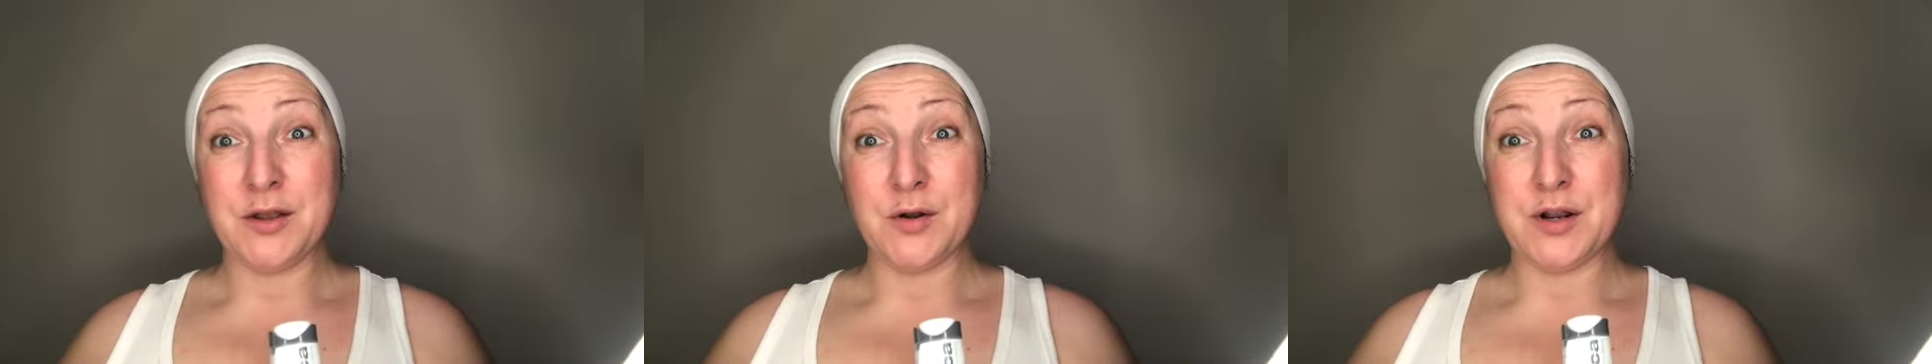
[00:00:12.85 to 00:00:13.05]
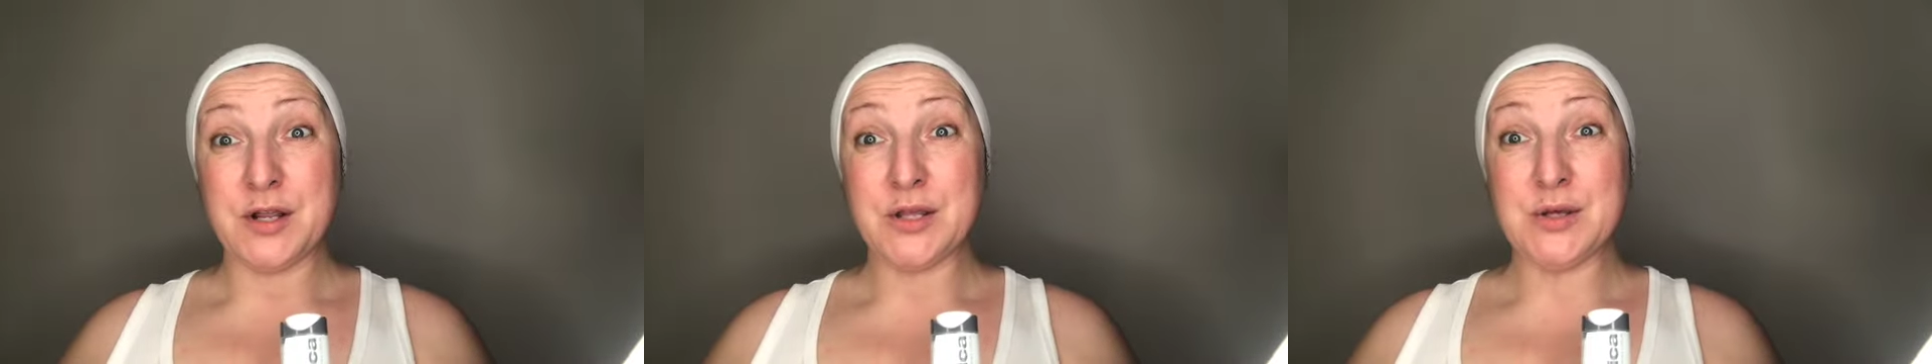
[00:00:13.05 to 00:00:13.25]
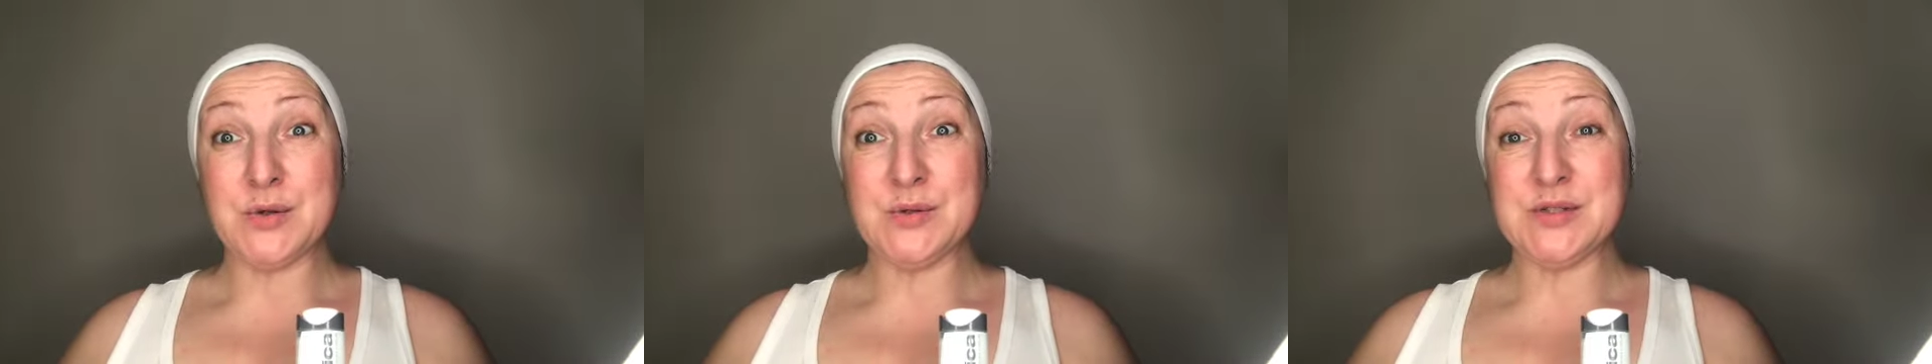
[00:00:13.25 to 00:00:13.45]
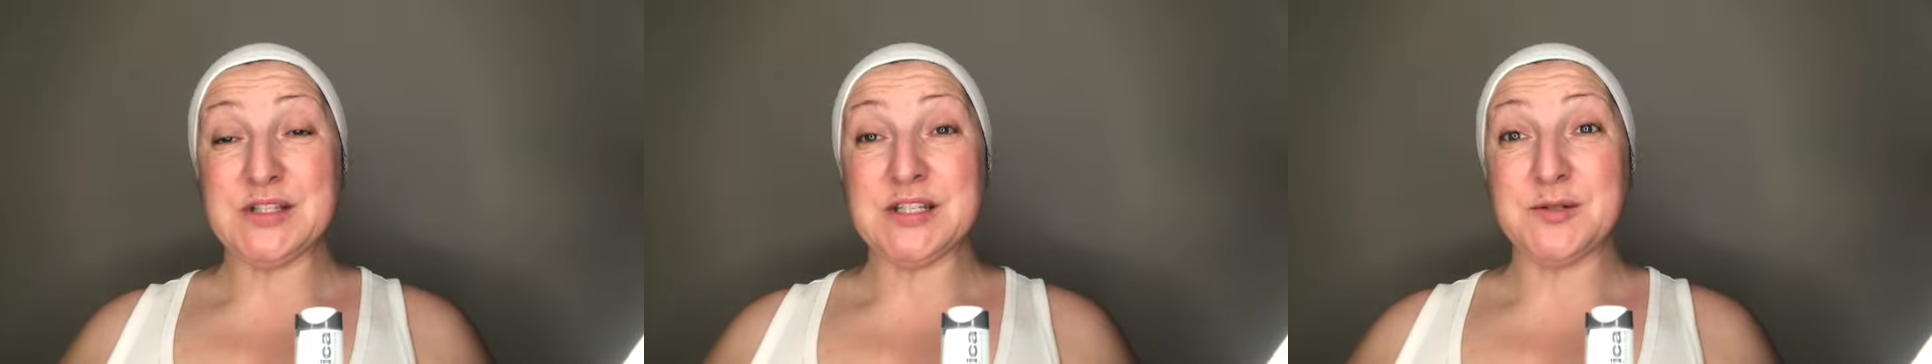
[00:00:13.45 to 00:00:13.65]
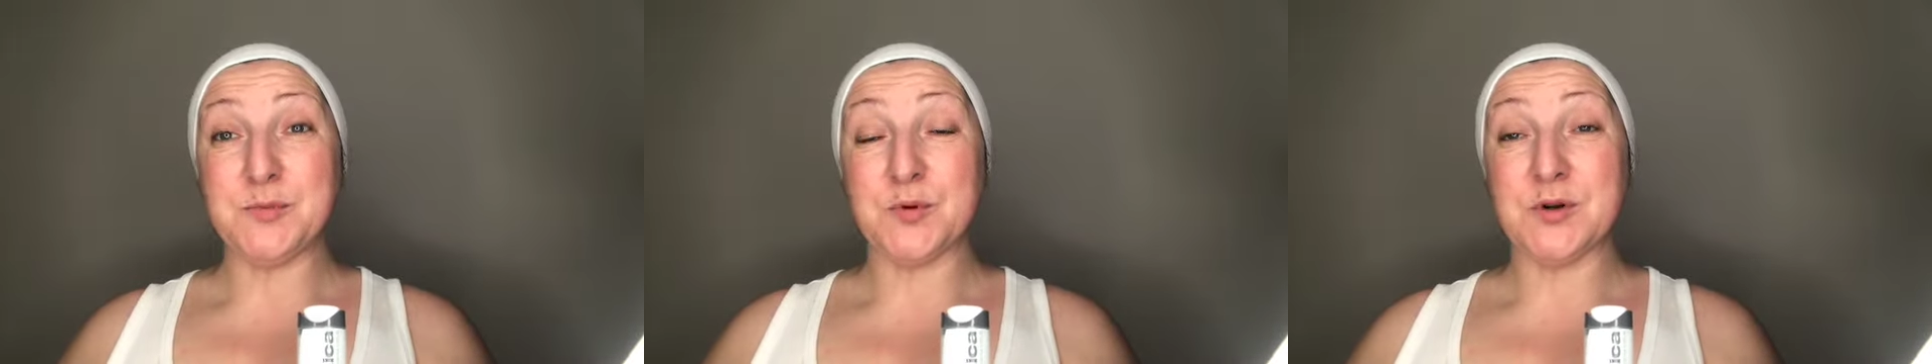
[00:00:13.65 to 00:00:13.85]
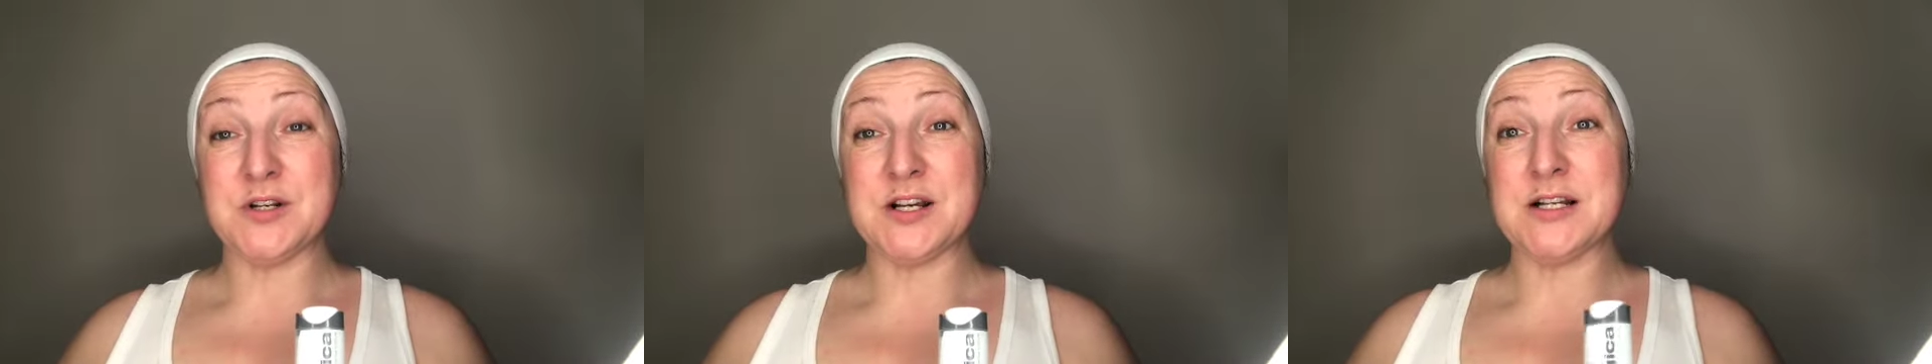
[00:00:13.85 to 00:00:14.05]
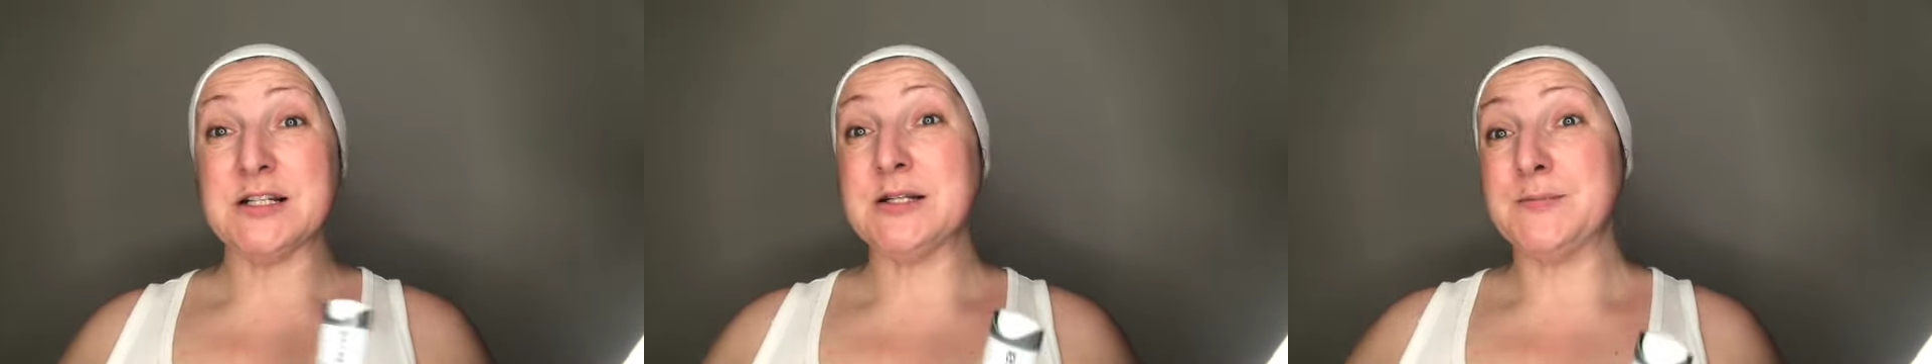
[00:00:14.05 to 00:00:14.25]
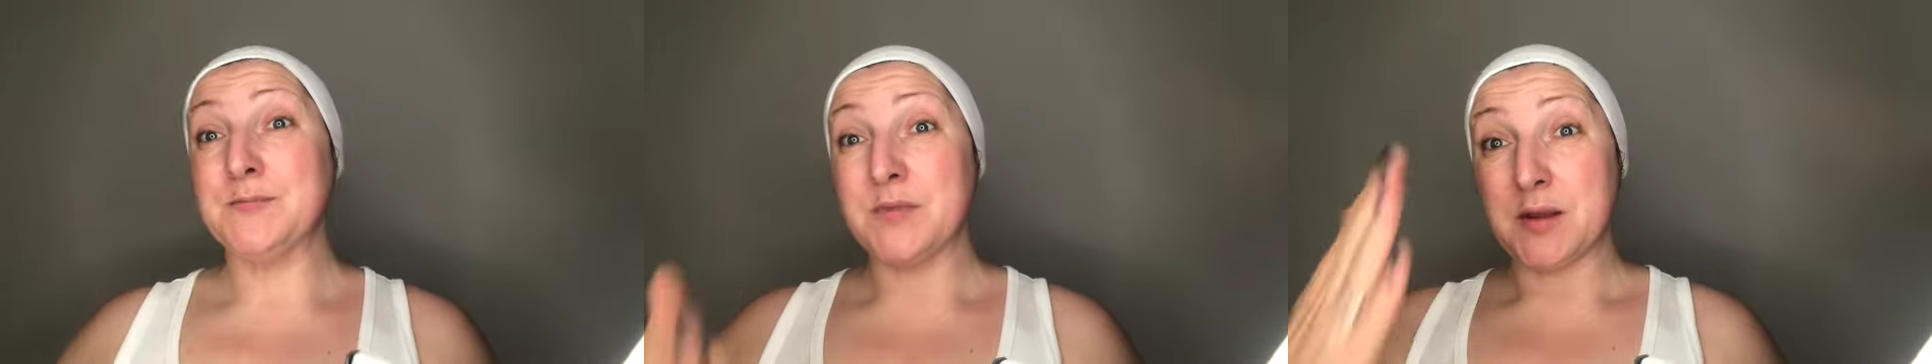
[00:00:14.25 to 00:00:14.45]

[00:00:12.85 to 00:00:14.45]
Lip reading: going to use this product?